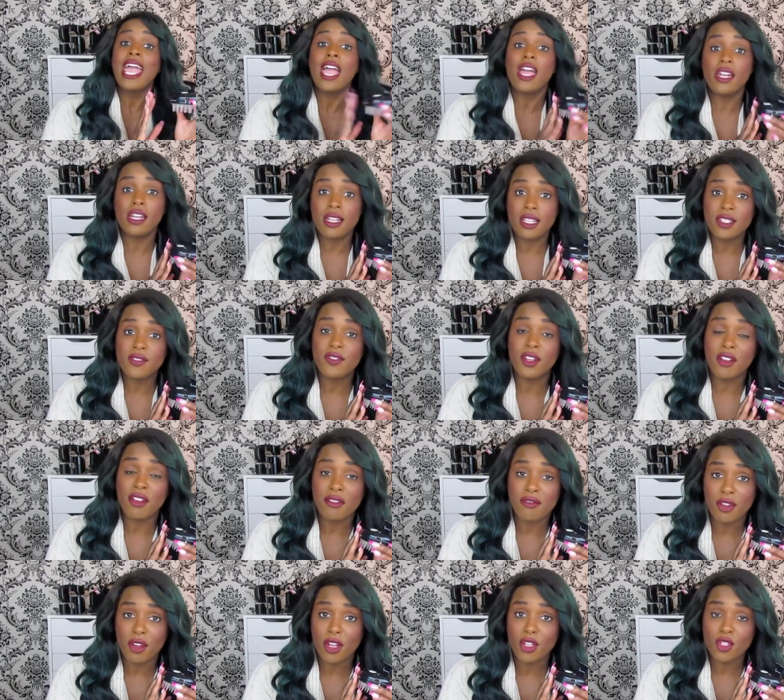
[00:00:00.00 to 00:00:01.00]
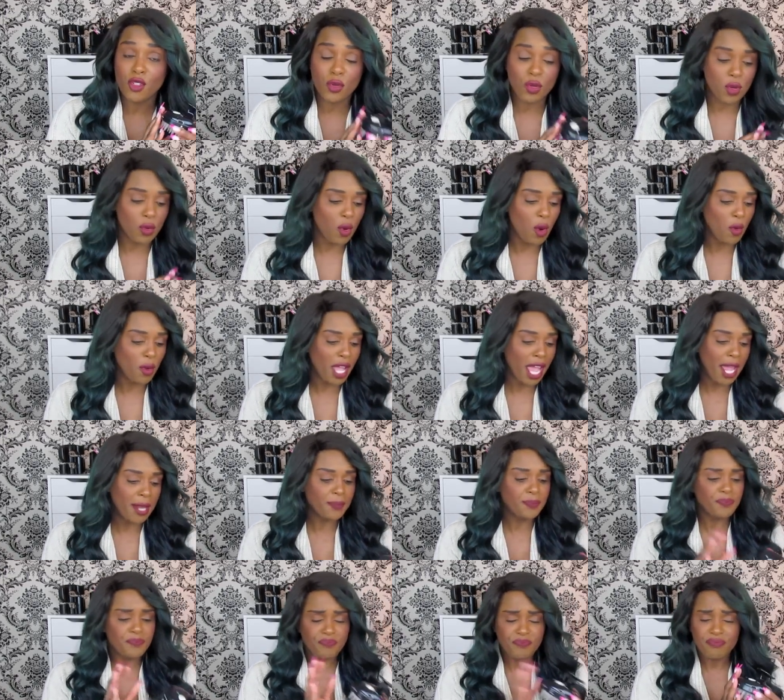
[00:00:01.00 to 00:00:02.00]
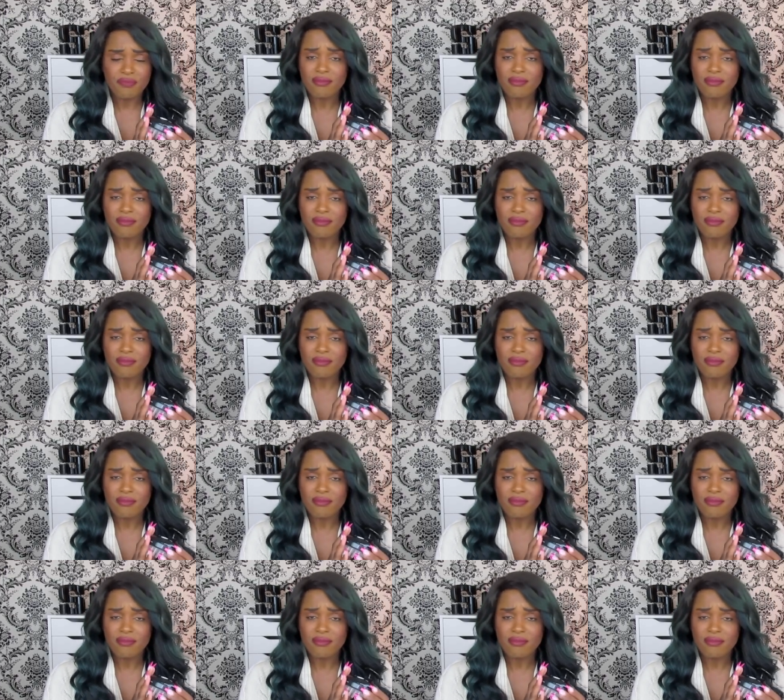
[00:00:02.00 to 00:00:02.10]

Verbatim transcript: and it is very, very true, okay?